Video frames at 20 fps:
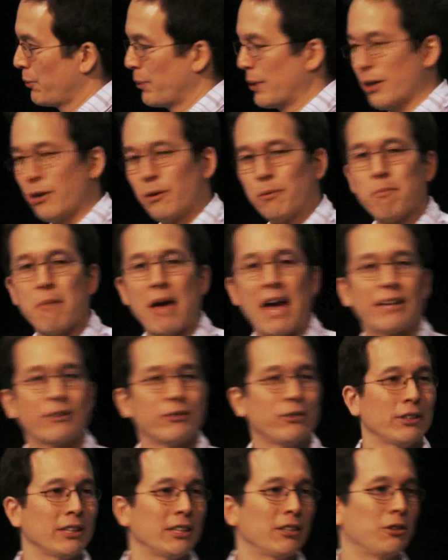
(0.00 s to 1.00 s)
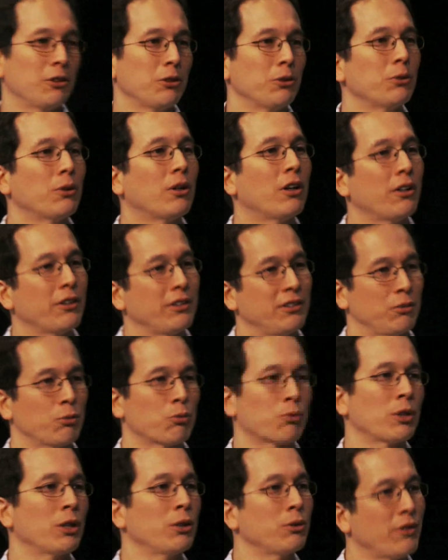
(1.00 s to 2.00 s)
We don't manually do all these
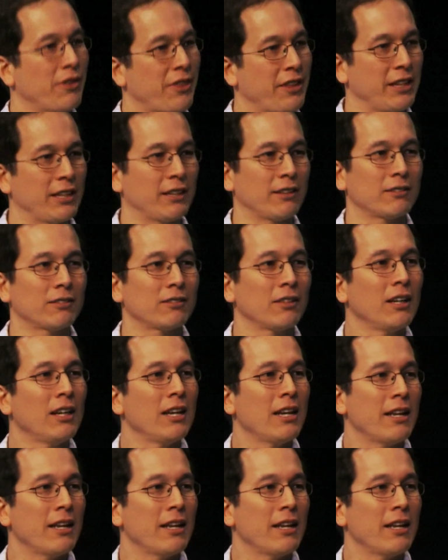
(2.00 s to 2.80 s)
rote things